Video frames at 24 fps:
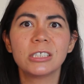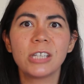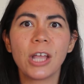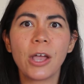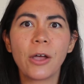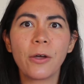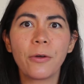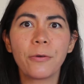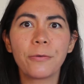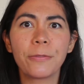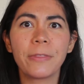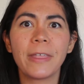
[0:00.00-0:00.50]

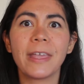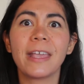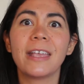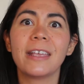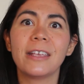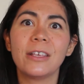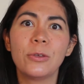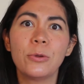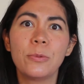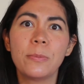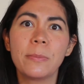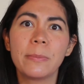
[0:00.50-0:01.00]
know
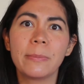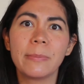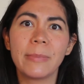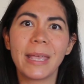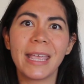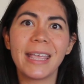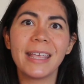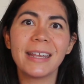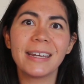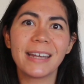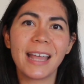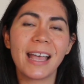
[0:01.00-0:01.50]
that you
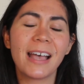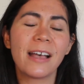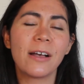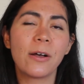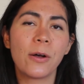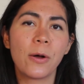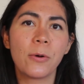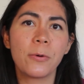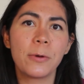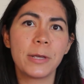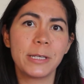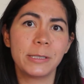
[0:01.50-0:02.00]
may not
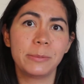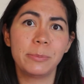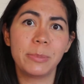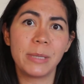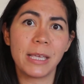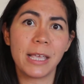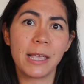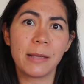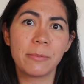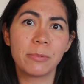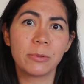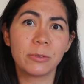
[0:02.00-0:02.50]
always
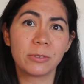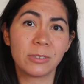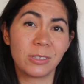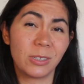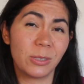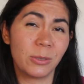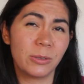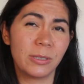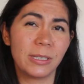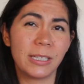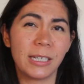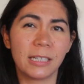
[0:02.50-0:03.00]
be able
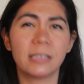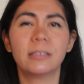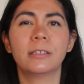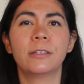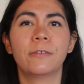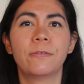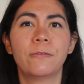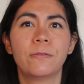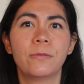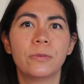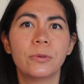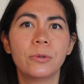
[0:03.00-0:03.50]
to get
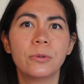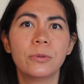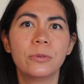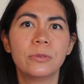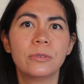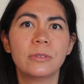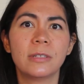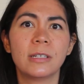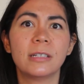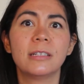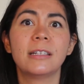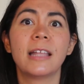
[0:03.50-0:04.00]
the
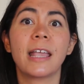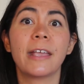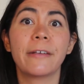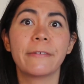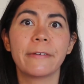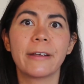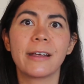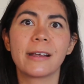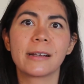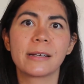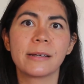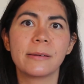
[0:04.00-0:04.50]
foods that they
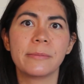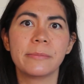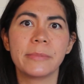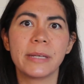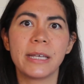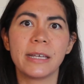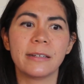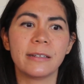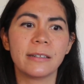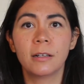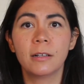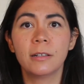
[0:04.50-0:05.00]

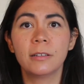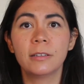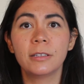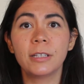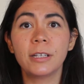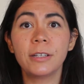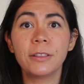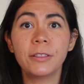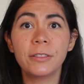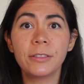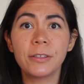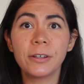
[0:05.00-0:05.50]
recommend.
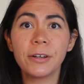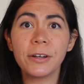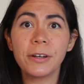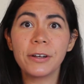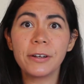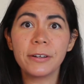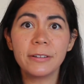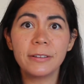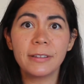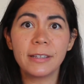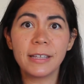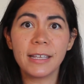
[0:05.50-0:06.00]
The
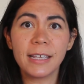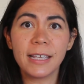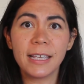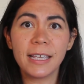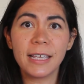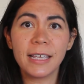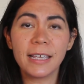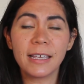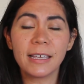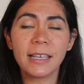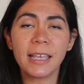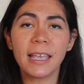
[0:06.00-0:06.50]
third
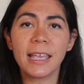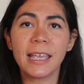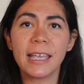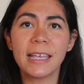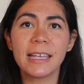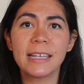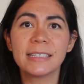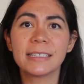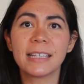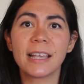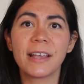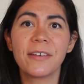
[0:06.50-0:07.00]
thing
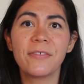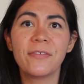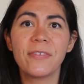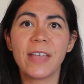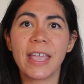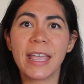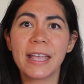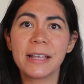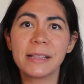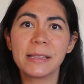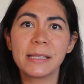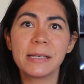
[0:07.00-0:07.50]
is
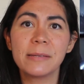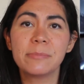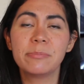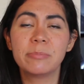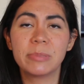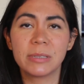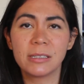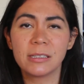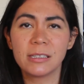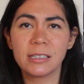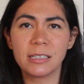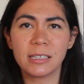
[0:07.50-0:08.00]

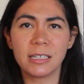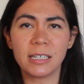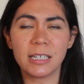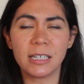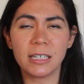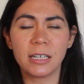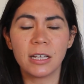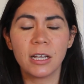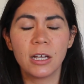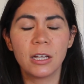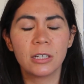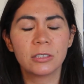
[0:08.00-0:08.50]

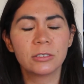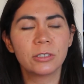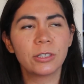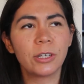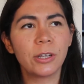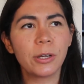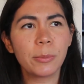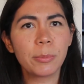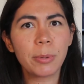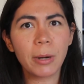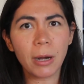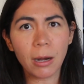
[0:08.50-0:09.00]
availability. So
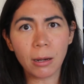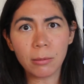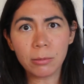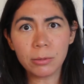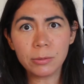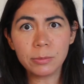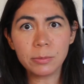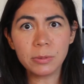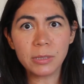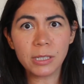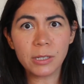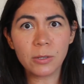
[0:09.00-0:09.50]
you're
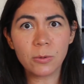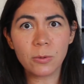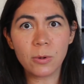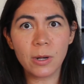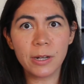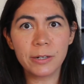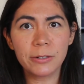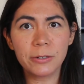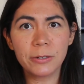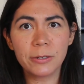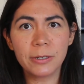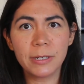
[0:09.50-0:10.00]
probably
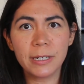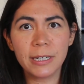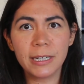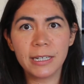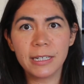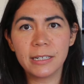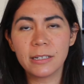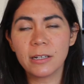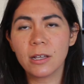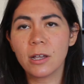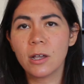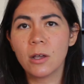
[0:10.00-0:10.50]

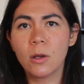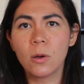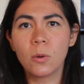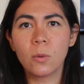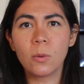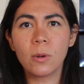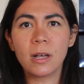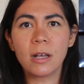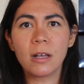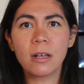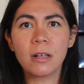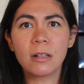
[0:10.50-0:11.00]
wondering,
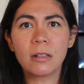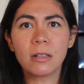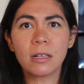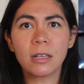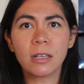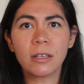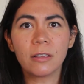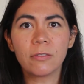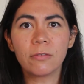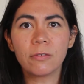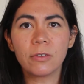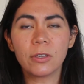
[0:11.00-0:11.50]
well,
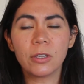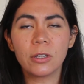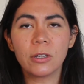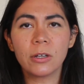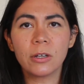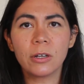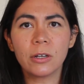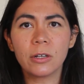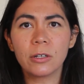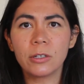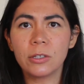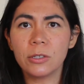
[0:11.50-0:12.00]
if
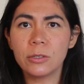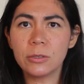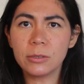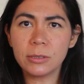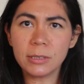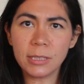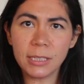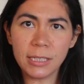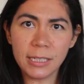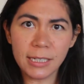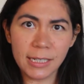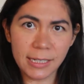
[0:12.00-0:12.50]
you're
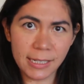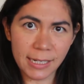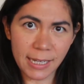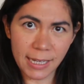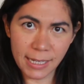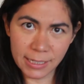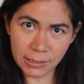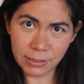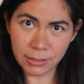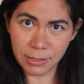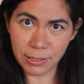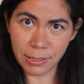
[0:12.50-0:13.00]
using an
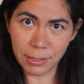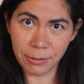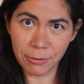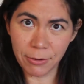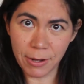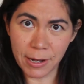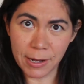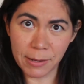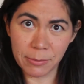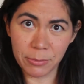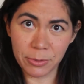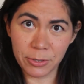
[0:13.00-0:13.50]

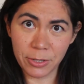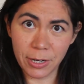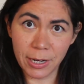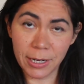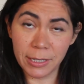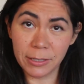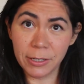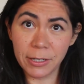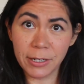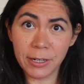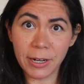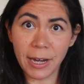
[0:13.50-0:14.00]
Instagram
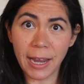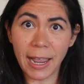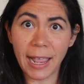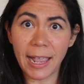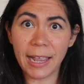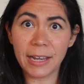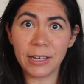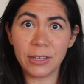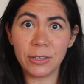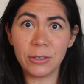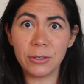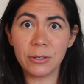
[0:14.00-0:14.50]
trainer
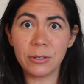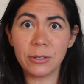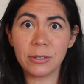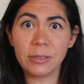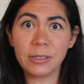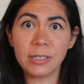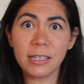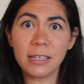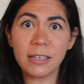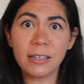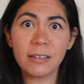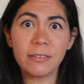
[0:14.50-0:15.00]
and you
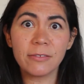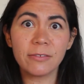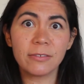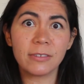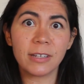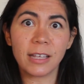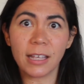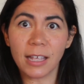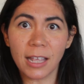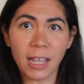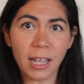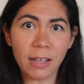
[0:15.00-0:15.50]

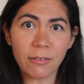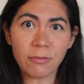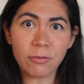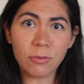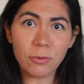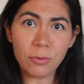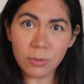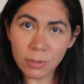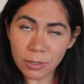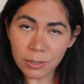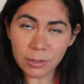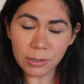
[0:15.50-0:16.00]
lived half a
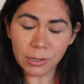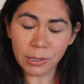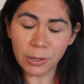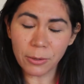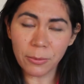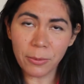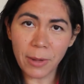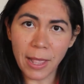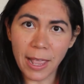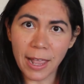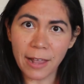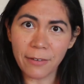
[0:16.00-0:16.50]
world
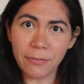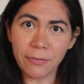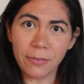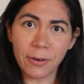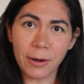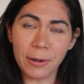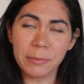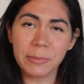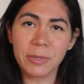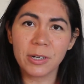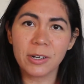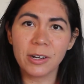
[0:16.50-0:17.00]
away
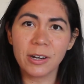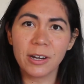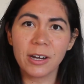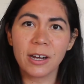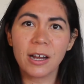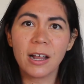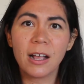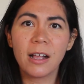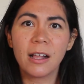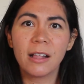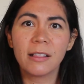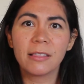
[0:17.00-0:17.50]
from
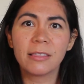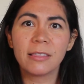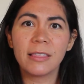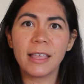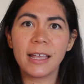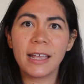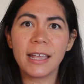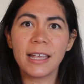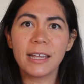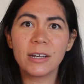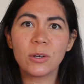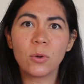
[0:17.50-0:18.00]
her,
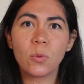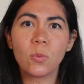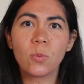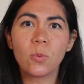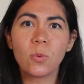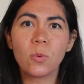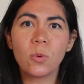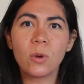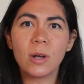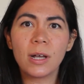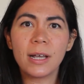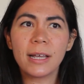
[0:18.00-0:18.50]
then
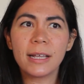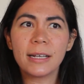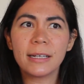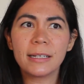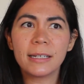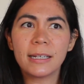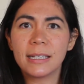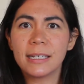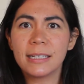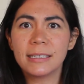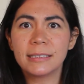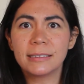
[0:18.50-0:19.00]
what
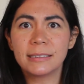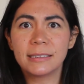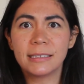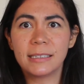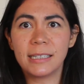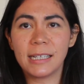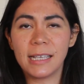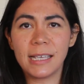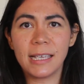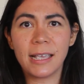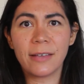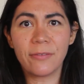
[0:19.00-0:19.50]
is
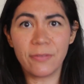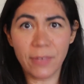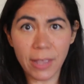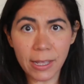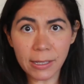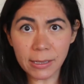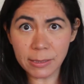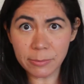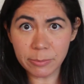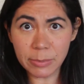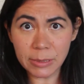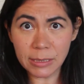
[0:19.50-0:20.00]
the
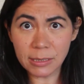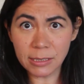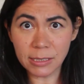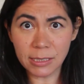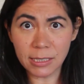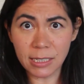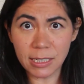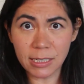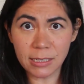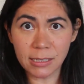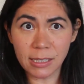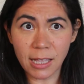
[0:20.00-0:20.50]

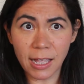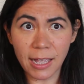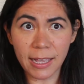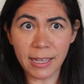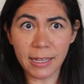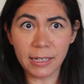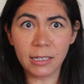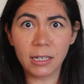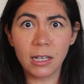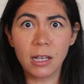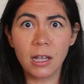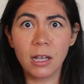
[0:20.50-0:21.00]
availability
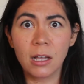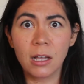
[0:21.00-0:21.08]
like?